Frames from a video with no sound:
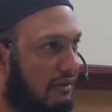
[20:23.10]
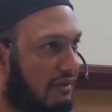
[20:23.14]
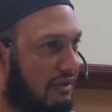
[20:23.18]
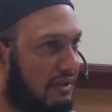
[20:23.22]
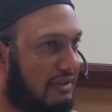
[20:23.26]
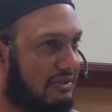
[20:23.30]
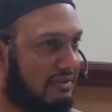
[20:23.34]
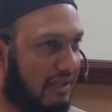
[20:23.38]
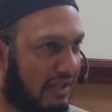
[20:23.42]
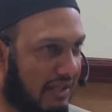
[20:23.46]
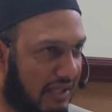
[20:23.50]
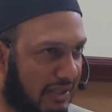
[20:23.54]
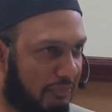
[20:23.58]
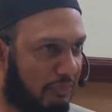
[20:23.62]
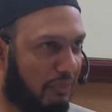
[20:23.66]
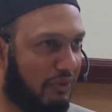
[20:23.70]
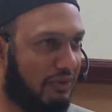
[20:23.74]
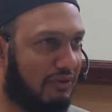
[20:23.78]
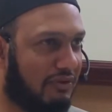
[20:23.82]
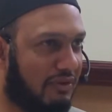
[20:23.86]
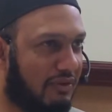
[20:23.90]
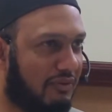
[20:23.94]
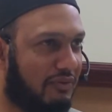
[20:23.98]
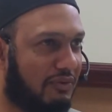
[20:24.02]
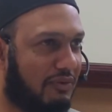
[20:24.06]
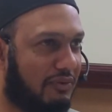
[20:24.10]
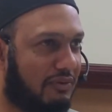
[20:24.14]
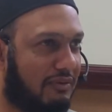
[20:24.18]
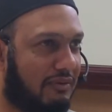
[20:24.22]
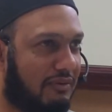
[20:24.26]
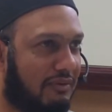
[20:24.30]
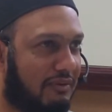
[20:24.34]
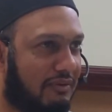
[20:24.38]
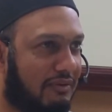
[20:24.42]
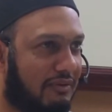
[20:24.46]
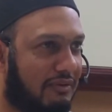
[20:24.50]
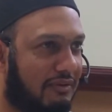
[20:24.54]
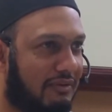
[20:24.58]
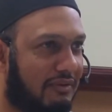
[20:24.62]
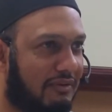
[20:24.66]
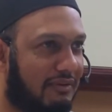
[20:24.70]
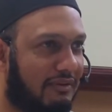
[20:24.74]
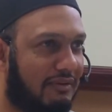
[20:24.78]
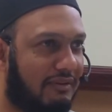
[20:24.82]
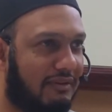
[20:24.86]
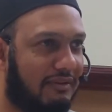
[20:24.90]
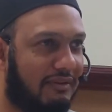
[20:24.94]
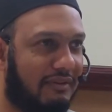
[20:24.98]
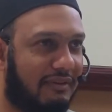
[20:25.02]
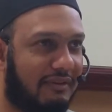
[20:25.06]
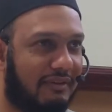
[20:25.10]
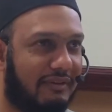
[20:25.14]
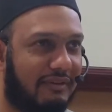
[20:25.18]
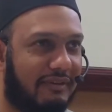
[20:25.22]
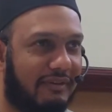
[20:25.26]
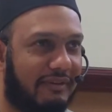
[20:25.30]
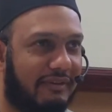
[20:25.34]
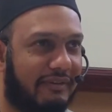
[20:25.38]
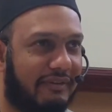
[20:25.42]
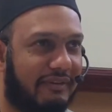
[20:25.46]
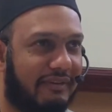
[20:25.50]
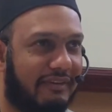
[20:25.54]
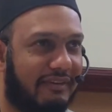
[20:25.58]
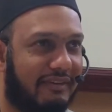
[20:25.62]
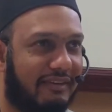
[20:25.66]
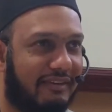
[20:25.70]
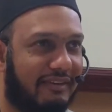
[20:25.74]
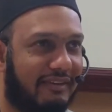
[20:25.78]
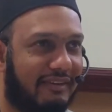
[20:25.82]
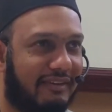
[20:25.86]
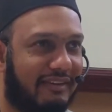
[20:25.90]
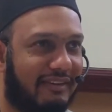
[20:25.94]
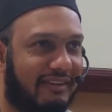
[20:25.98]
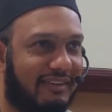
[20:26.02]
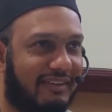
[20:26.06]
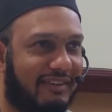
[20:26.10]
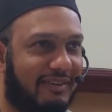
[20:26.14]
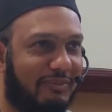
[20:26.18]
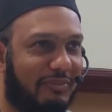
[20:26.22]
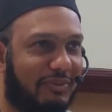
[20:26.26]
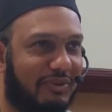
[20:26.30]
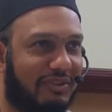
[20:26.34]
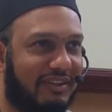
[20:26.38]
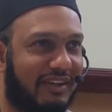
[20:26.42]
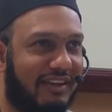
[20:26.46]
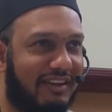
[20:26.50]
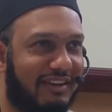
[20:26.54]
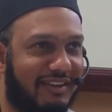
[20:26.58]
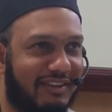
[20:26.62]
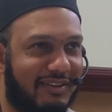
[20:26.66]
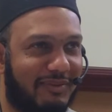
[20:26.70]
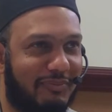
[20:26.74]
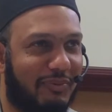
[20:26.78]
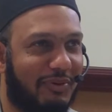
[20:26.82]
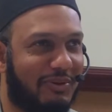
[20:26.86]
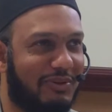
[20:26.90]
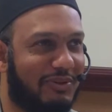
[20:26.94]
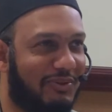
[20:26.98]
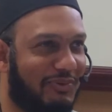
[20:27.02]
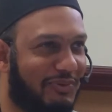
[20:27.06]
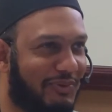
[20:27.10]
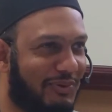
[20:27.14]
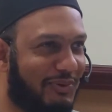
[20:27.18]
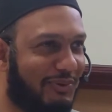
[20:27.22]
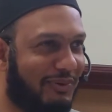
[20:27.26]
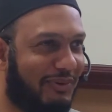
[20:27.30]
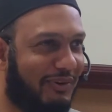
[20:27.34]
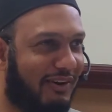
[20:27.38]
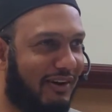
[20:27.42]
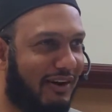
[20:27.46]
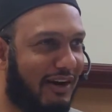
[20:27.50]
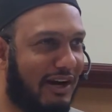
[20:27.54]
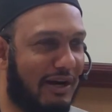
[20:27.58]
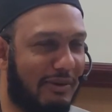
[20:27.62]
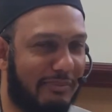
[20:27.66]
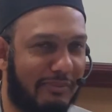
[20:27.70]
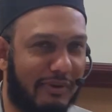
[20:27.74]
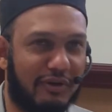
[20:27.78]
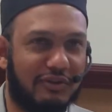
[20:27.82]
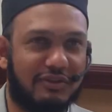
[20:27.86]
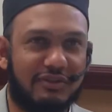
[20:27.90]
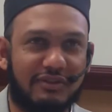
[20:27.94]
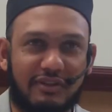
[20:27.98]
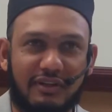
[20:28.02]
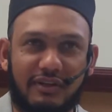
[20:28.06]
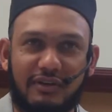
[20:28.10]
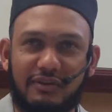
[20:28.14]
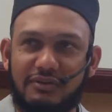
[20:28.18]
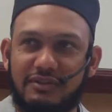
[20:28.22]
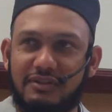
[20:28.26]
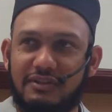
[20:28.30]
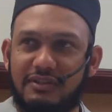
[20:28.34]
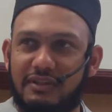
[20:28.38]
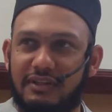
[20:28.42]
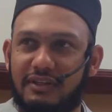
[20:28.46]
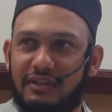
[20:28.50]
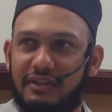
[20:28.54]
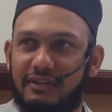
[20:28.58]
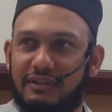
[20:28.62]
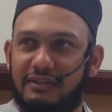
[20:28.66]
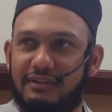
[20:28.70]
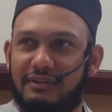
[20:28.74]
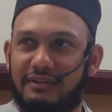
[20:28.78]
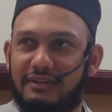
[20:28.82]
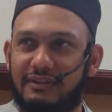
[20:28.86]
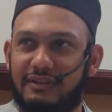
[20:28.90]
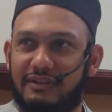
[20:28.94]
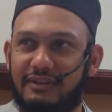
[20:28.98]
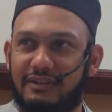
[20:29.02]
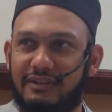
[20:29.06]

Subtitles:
a study point of view, a botanical point of view. Are most roses red?